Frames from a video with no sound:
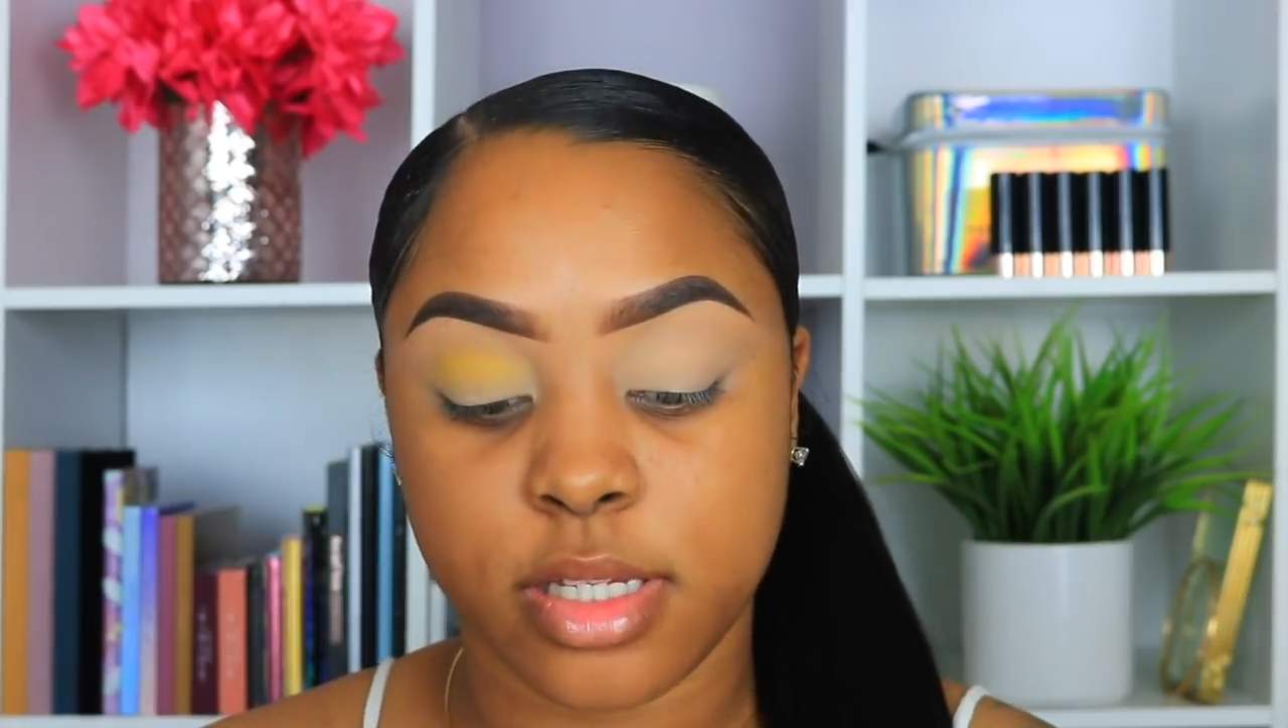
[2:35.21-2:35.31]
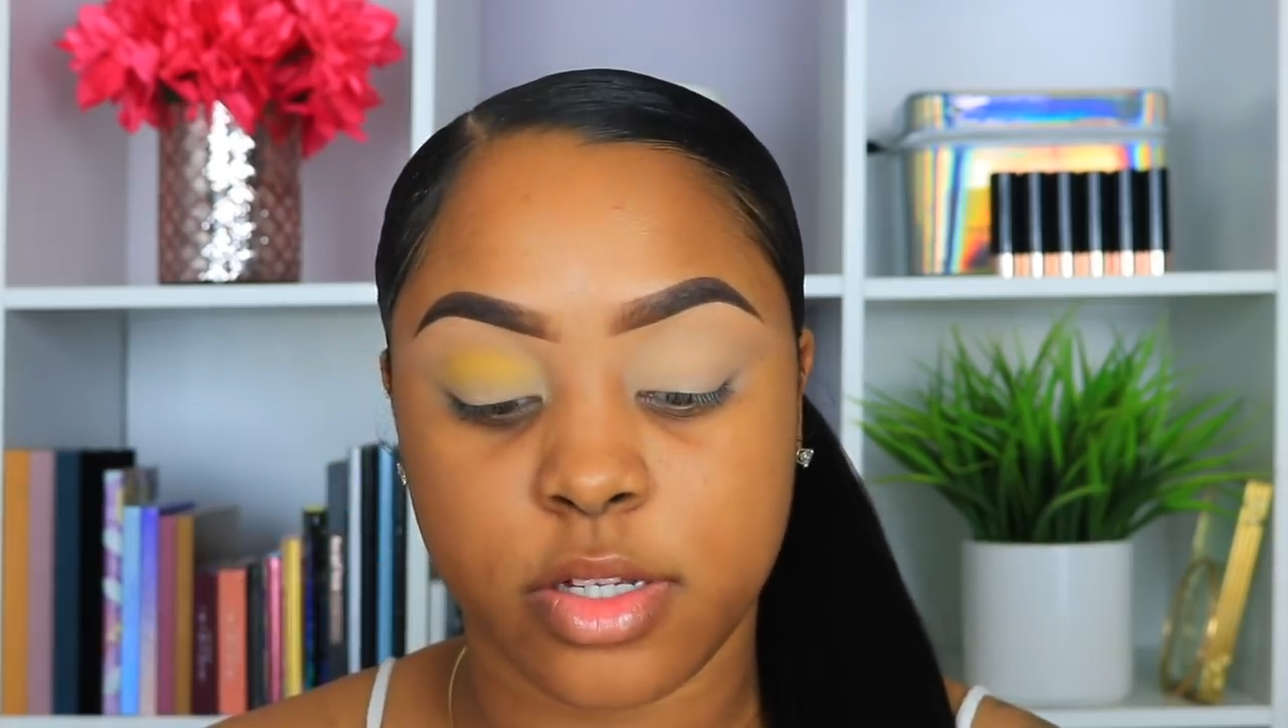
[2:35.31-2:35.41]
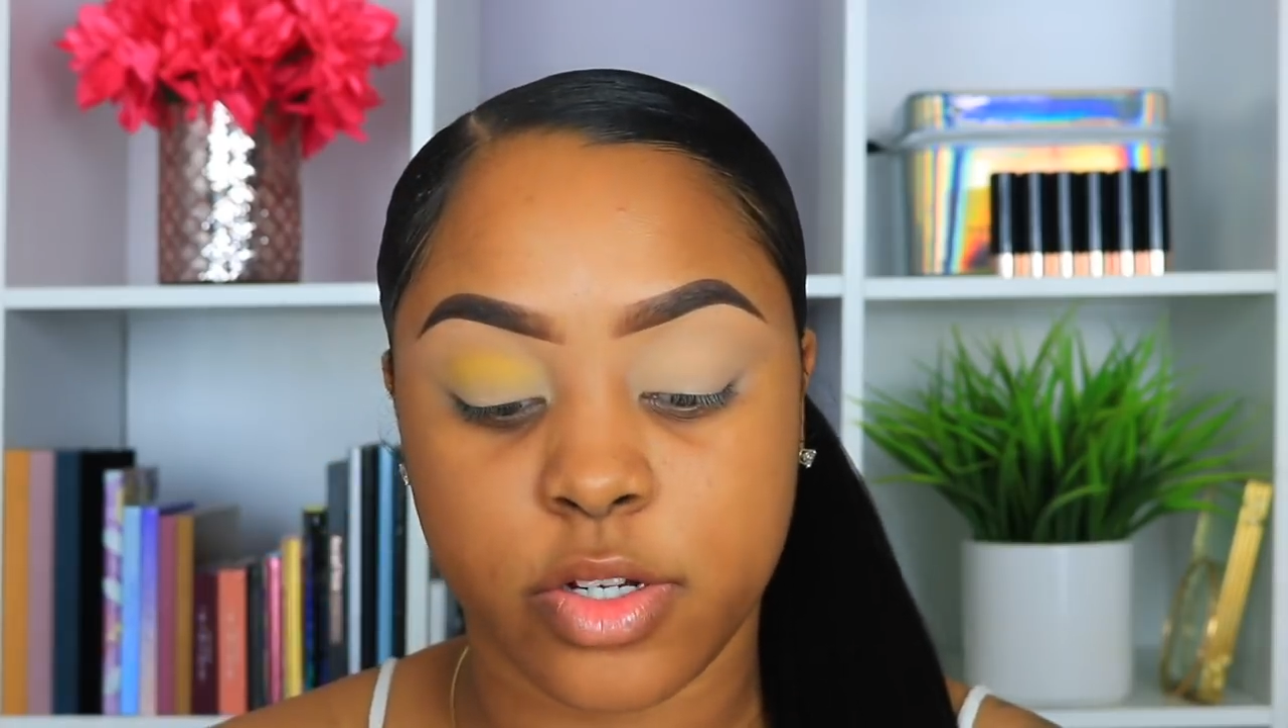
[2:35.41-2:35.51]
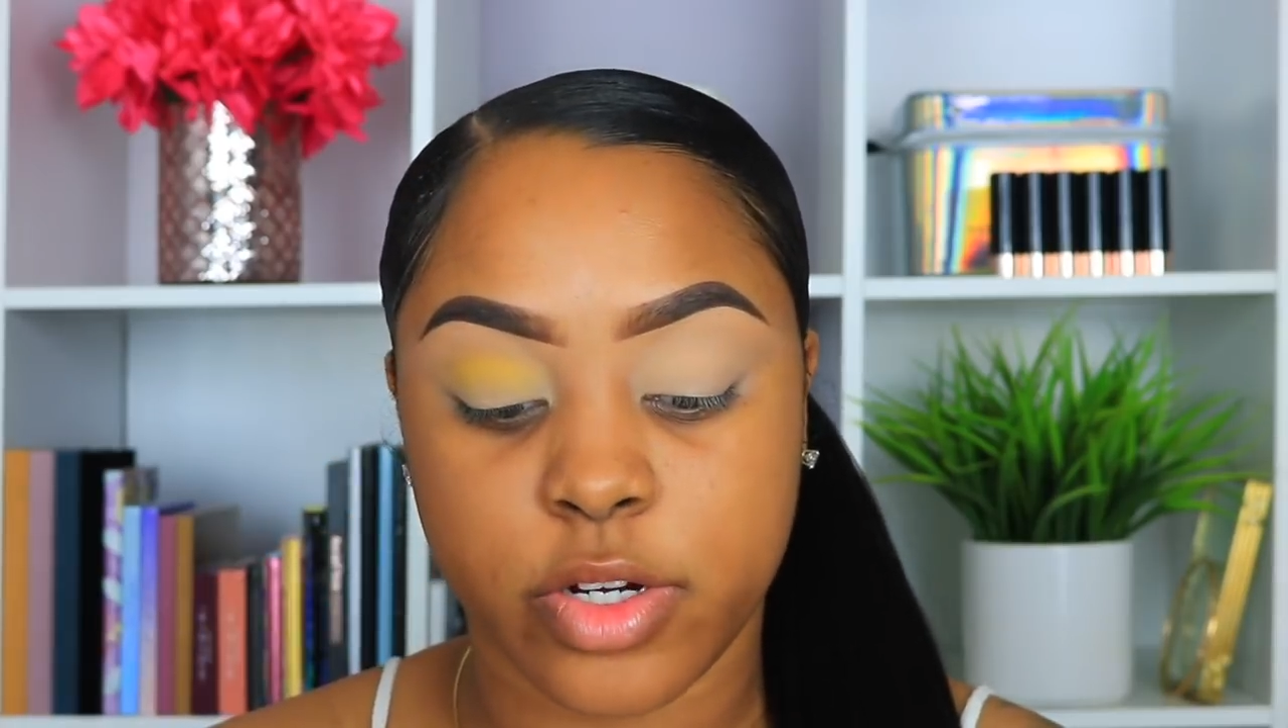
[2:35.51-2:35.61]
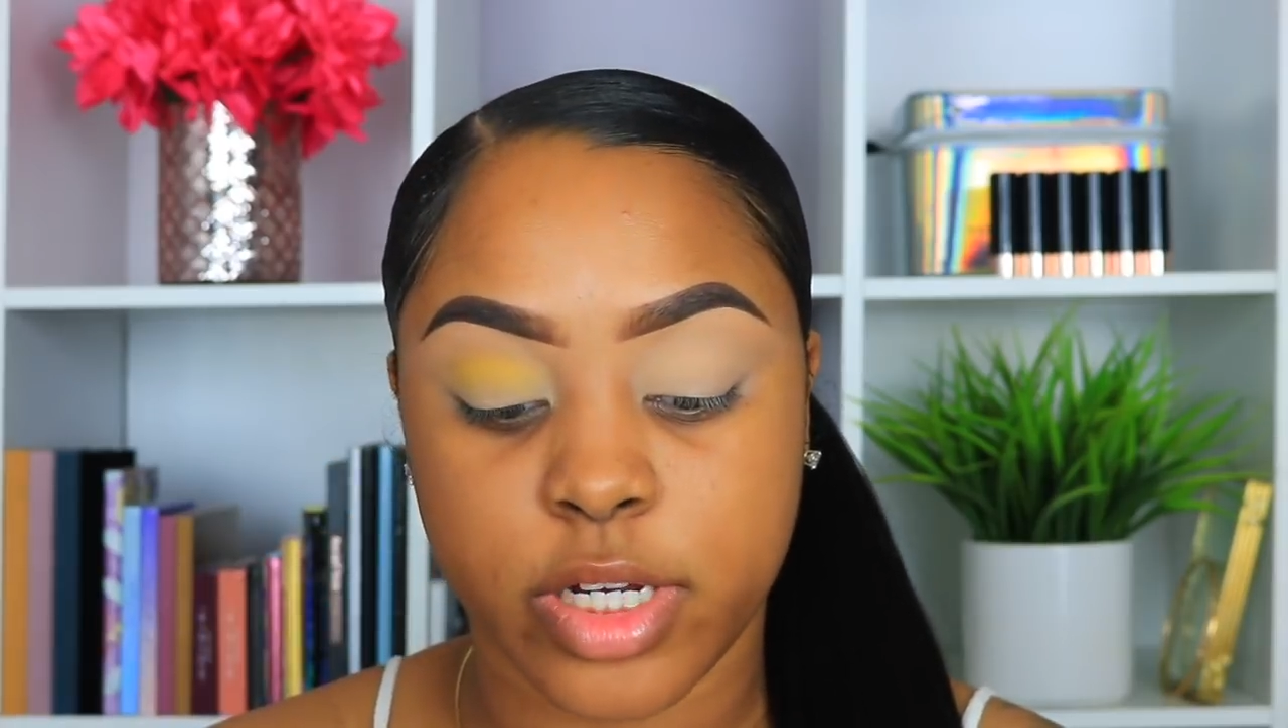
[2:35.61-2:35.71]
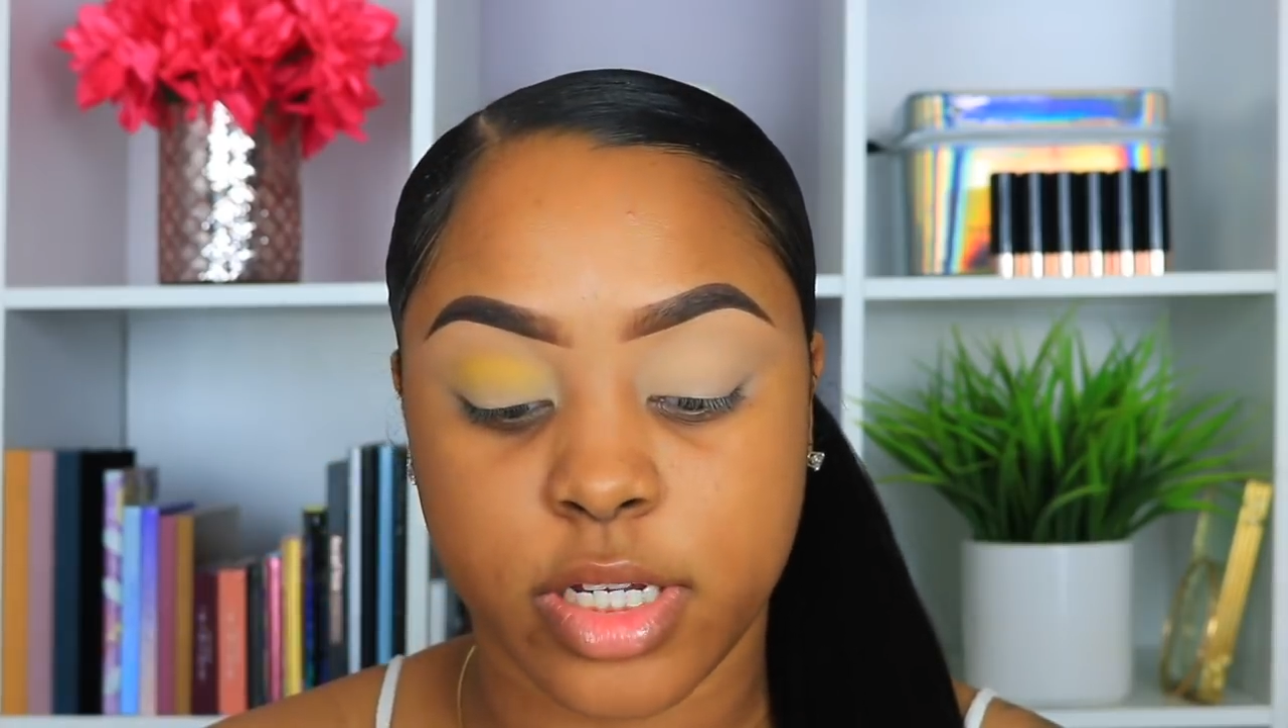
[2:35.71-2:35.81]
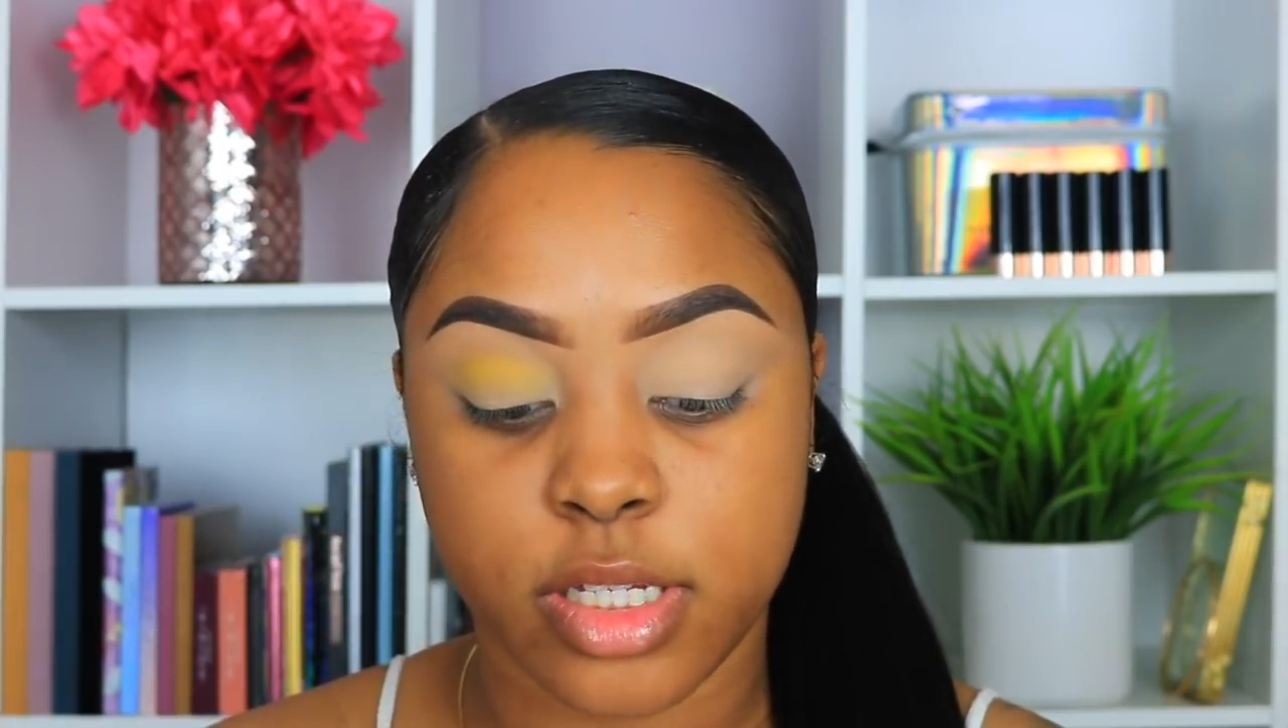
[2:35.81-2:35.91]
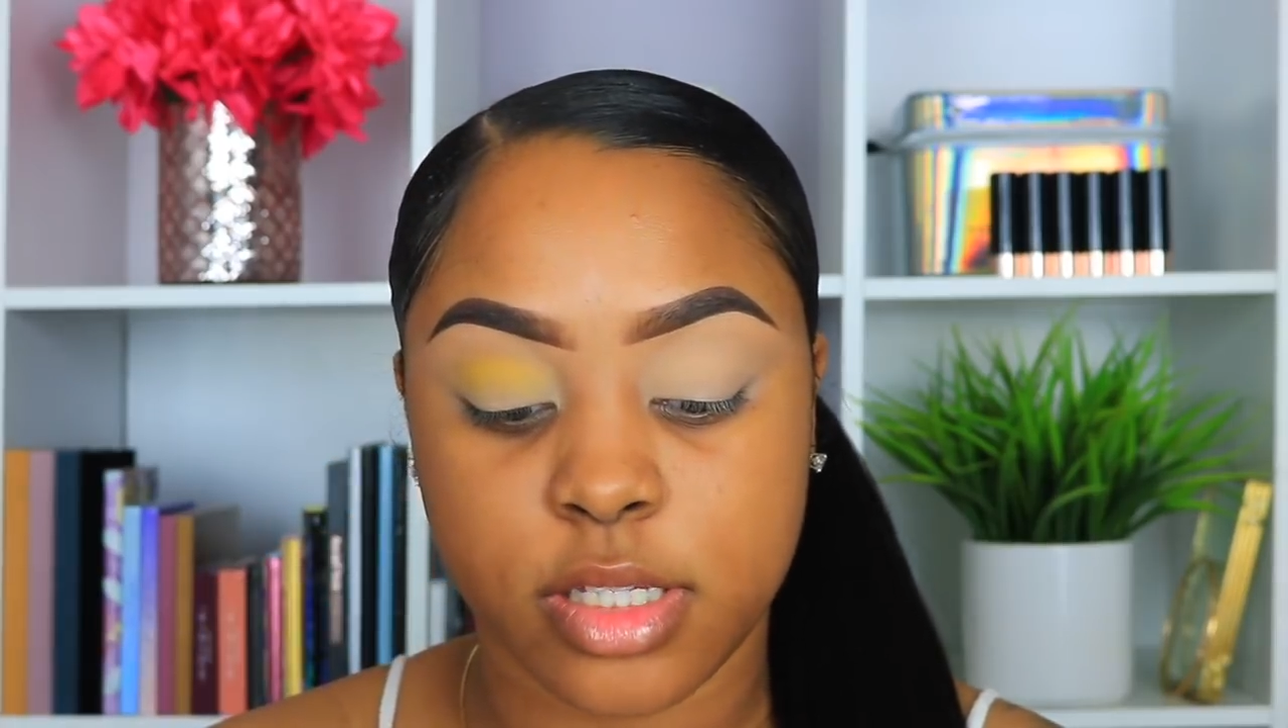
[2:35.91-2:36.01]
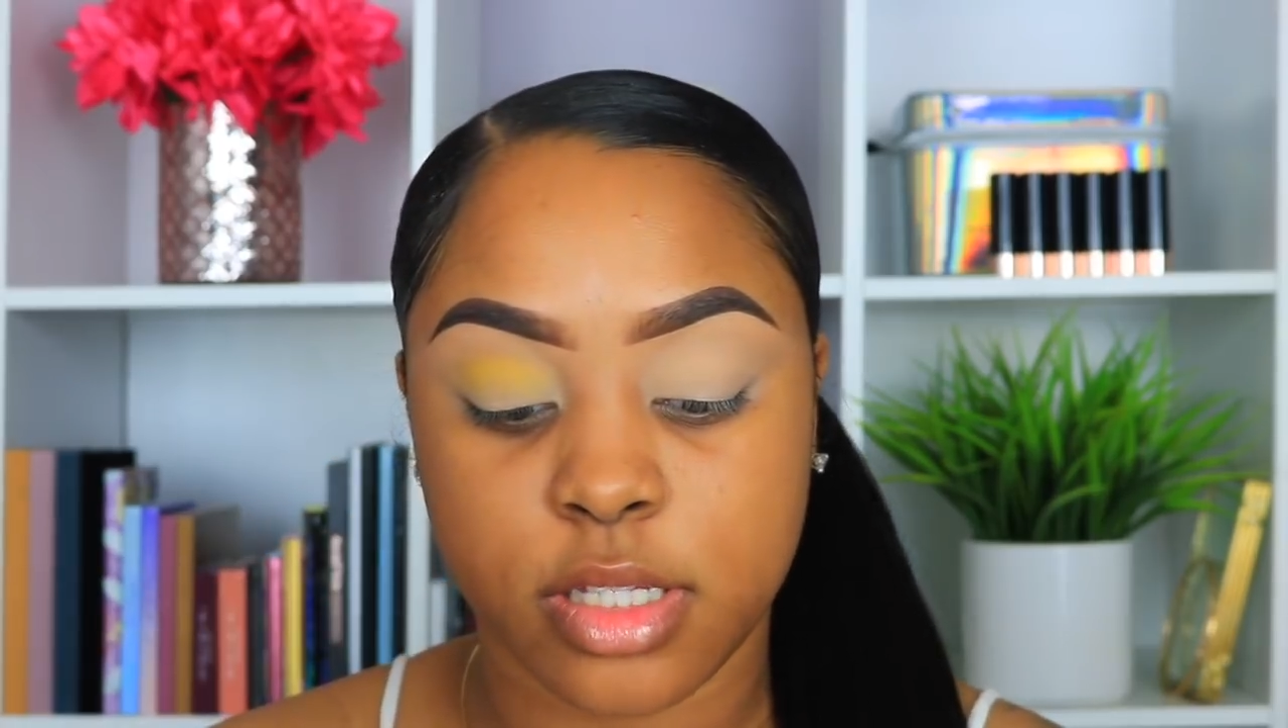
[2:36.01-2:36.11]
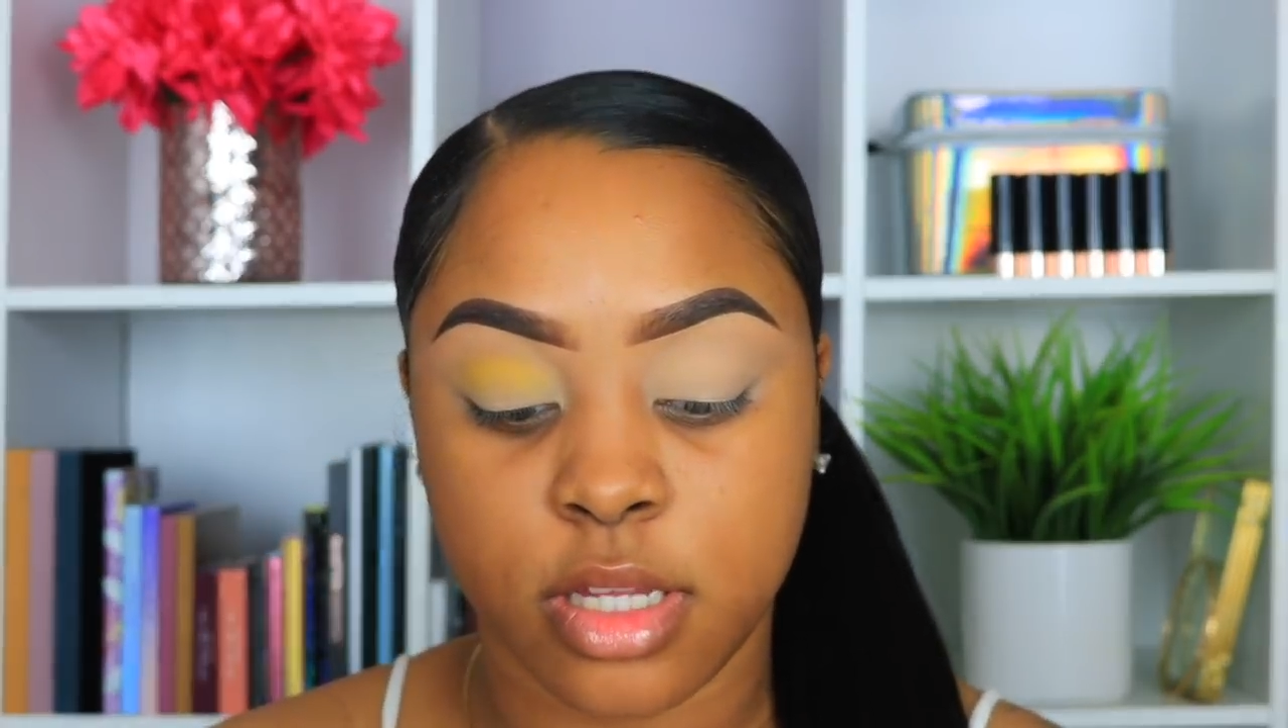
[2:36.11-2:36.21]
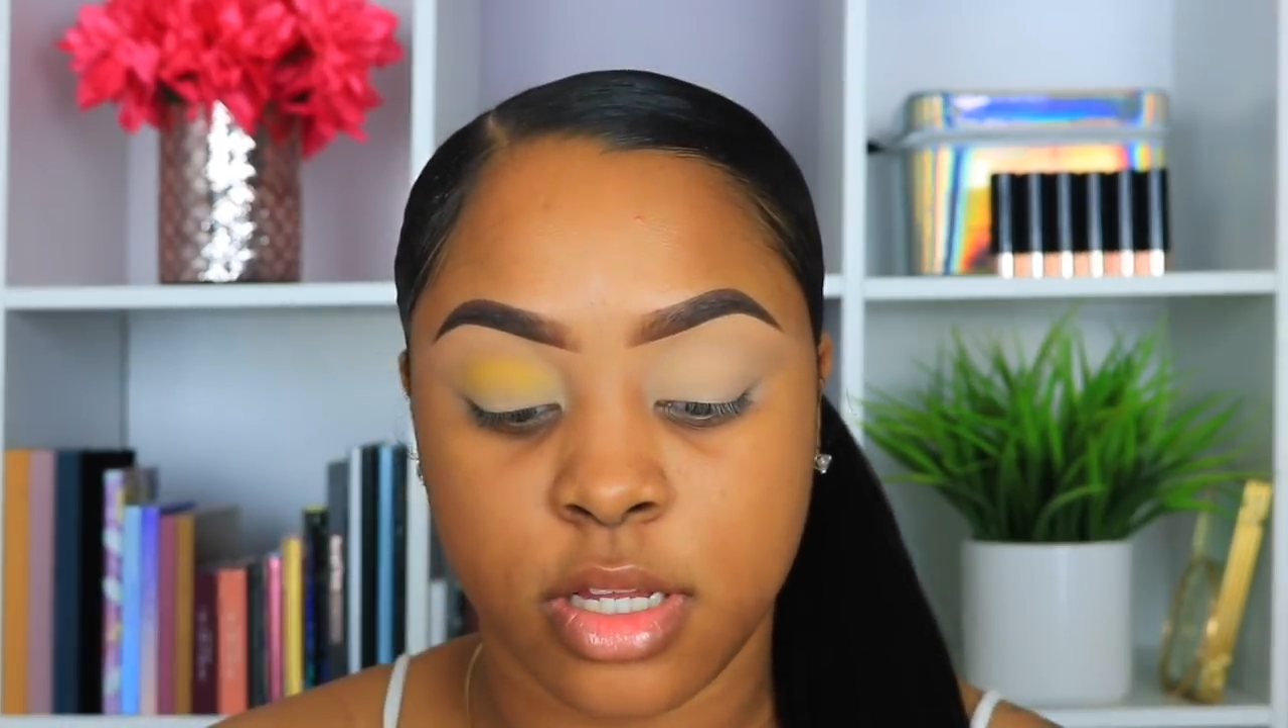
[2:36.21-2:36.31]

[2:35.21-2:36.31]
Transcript: in the crease.